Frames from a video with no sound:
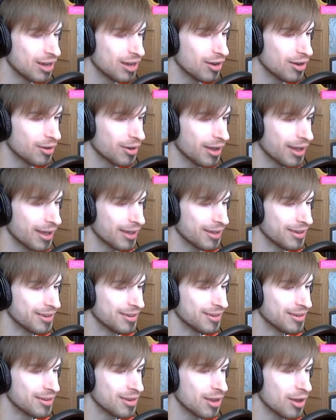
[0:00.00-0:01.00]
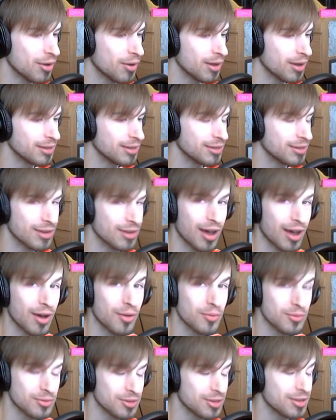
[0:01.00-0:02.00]
Okay. No, I did
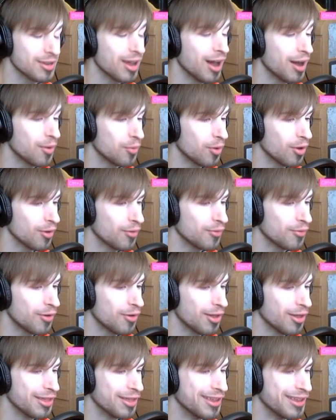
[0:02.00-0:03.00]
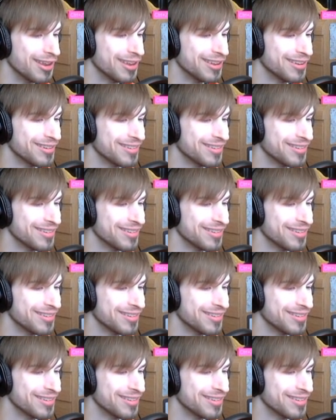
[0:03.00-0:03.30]
not want to fall in.